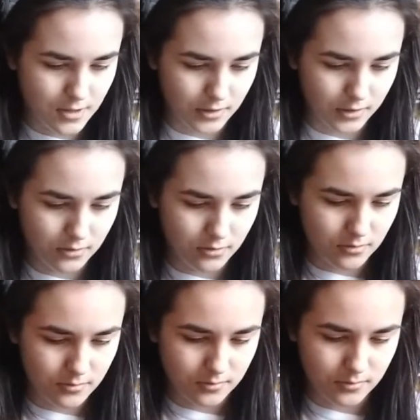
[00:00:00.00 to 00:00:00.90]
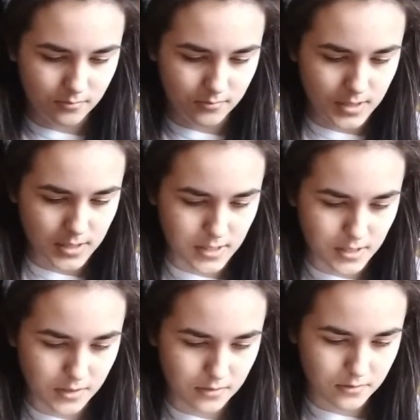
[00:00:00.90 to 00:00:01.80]
jacket. Oh
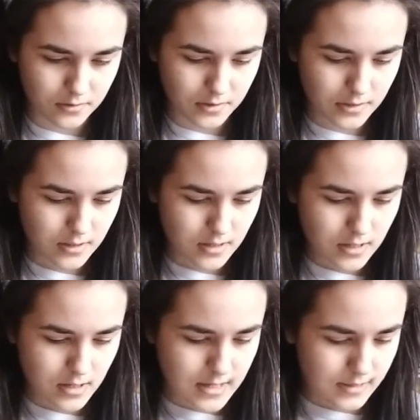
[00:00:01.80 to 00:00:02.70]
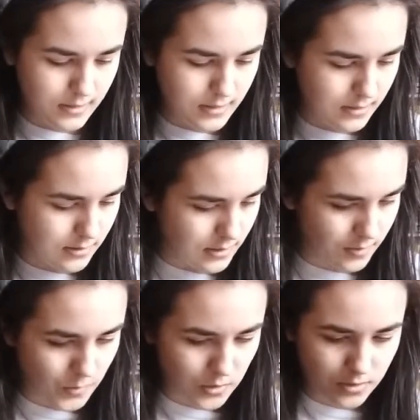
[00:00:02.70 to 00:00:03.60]
man, this is
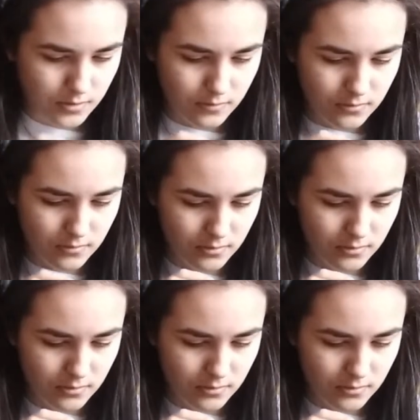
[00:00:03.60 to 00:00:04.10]
disappointing.